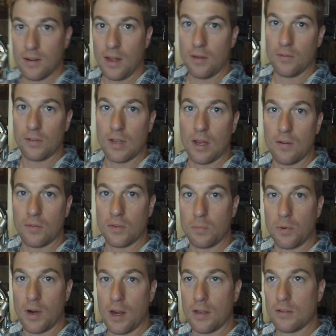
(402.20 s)
I was kind of
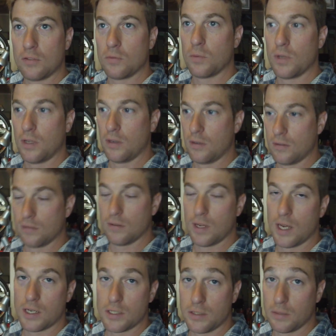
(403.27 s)
surprised when
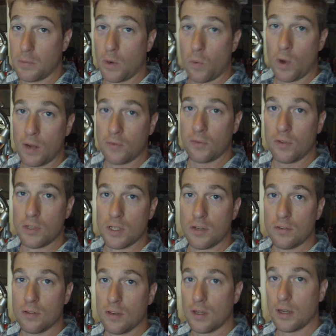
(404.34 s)
actually my wife
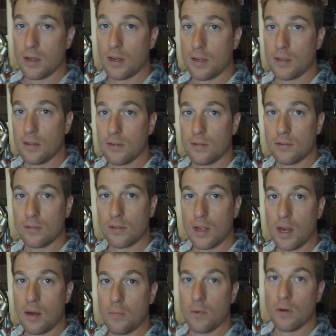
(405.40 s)
suggested I got this
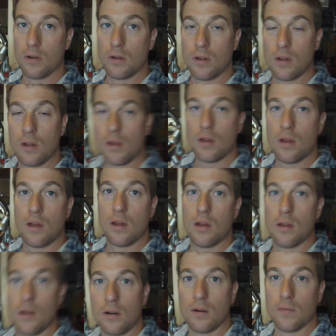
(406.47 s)
camera,
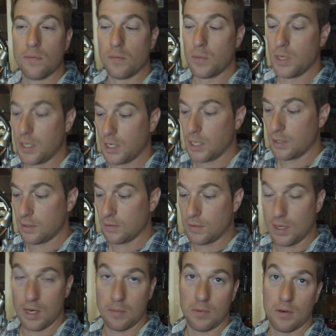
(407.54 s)
or for me to get this
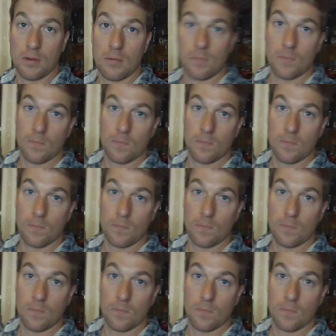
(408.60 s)
camera.